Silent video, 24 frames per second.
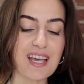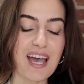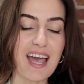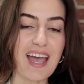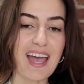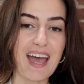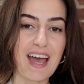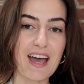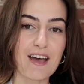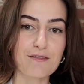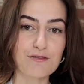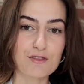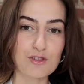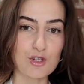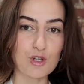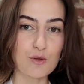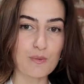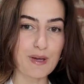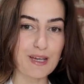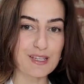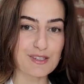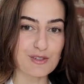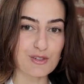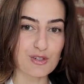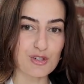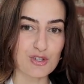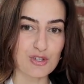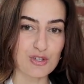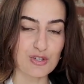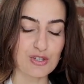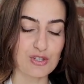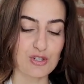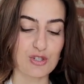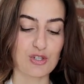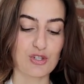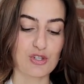I have two pairs of
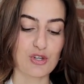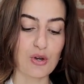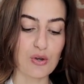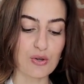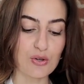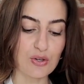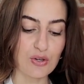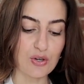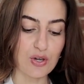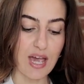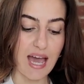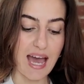shoes to show you,